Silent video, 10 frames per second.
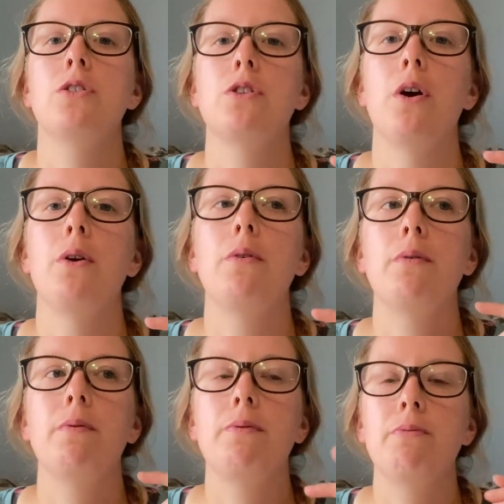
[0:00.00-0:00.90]
So
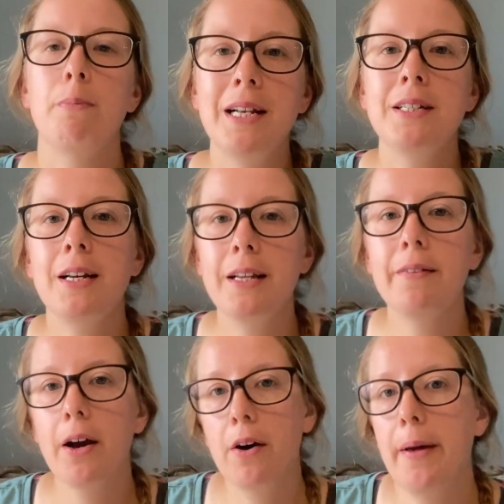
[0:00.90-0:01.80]
mentally
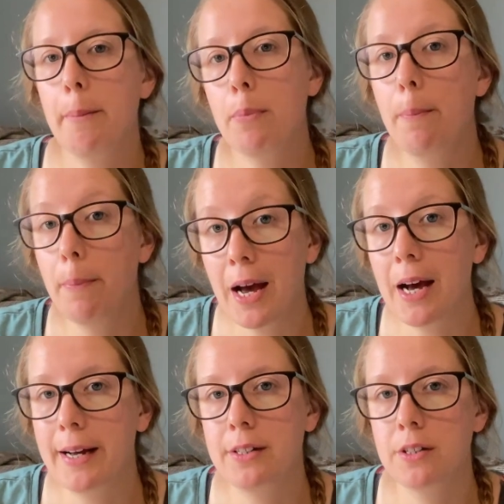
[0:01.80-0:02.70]
they are then
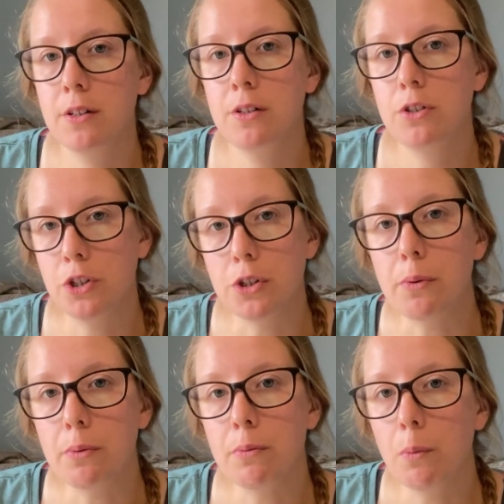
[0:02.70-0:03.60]
prepared to do
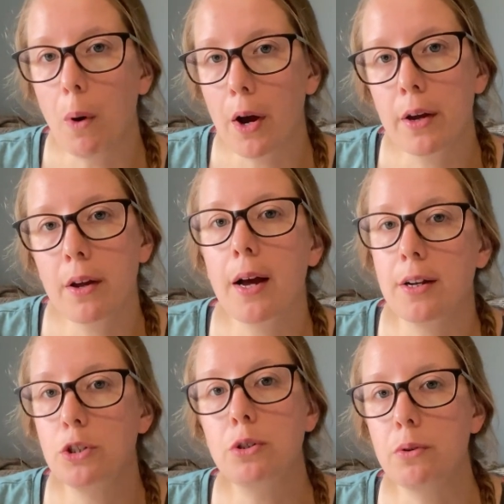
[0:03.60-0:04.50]
work
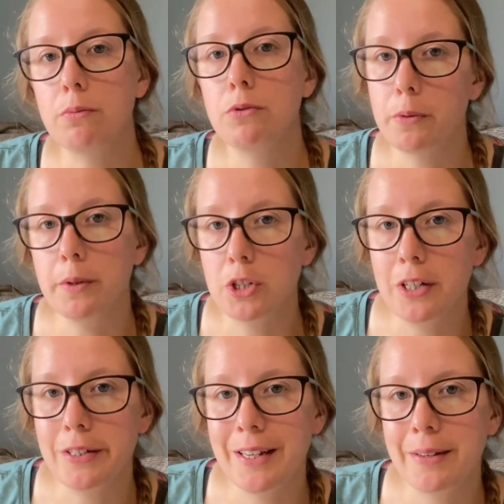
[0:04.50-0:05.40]
and to do
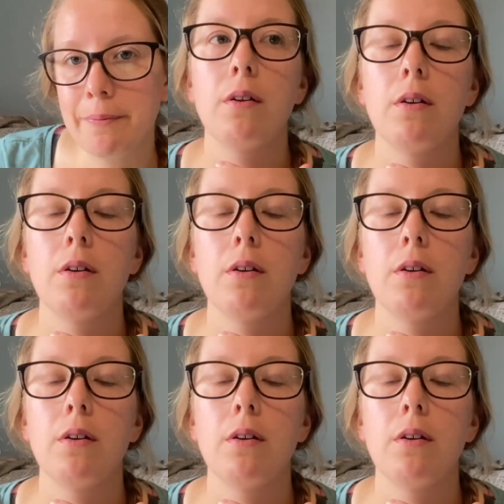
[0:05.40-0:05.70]
agility.